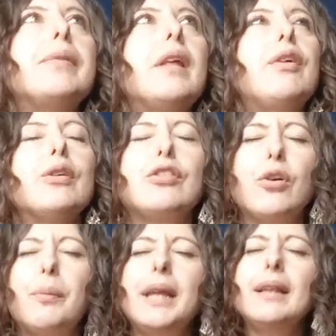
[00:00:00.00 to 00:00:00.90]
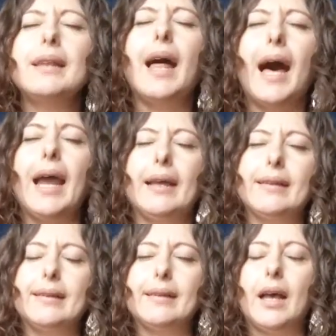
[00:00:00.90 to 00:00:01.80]
there's so many
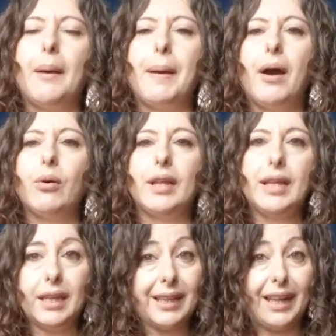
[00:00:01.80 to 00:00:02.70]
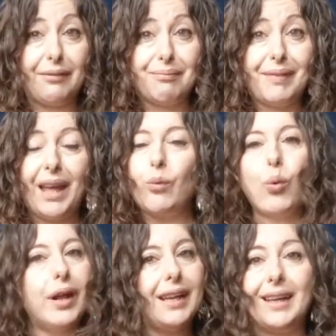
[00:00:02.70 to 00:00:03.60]
lies about healing and
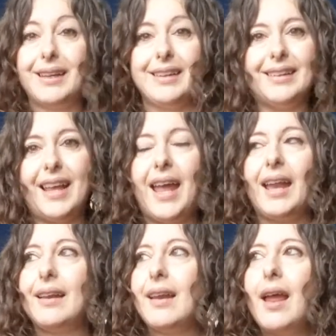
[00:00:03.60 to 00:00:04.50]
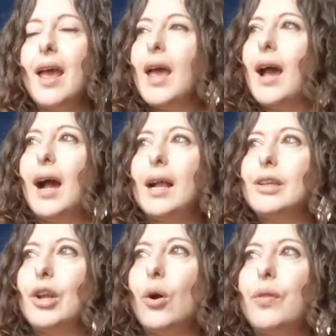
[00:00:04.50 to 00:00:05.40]
what it is. And
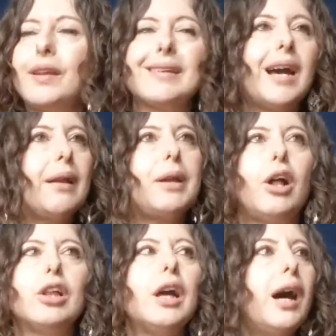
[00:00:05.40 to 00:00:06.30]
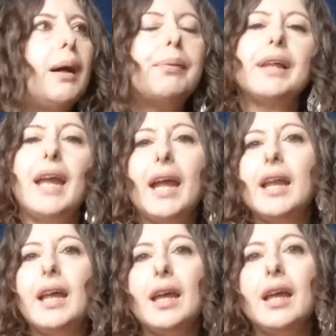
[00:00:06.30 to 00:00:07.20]
that it's got to be all
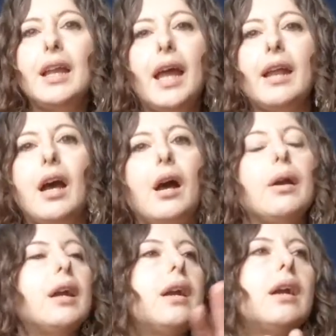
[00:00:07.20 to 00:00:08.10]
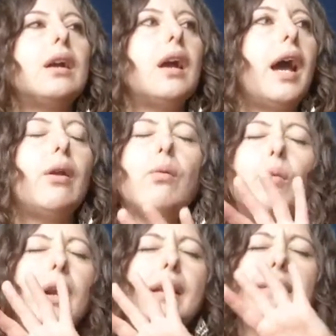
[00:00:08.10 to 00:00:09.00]
complicated. And I don't
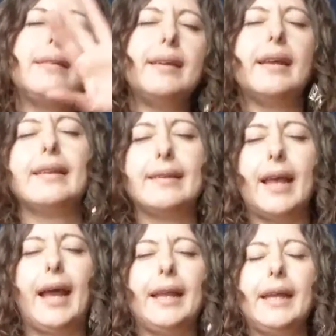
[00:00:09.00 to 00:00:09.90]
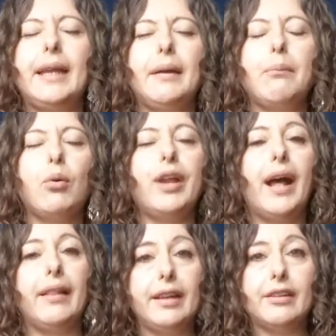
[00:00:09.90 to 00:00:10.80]
want to diss any
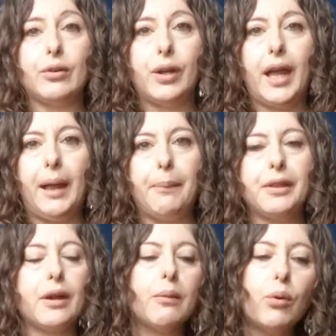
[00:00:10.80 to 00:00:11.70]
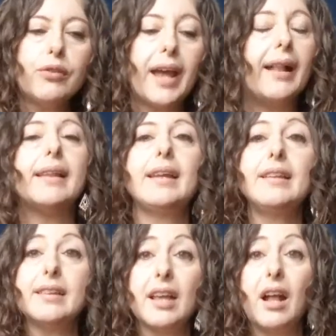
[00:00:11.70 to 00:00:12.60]
modalities, okay? But there are
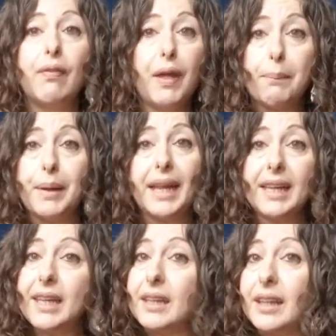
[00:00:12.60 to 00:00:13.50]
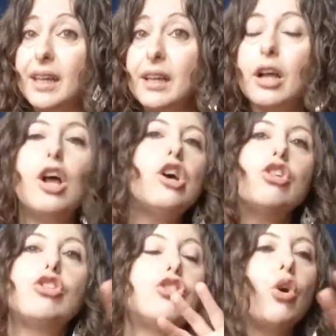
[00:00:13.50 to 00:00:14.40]
modalities that make healing
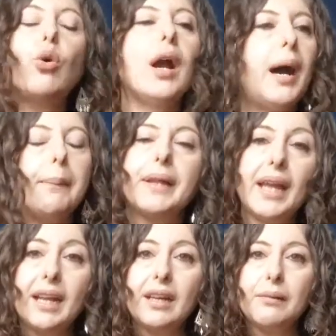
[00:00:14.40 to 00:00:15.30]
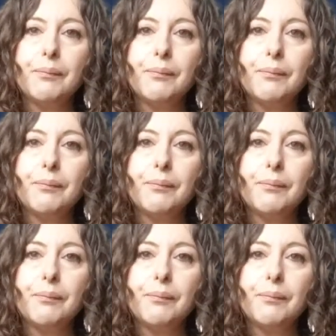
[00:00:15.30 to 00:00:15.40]
so complicated.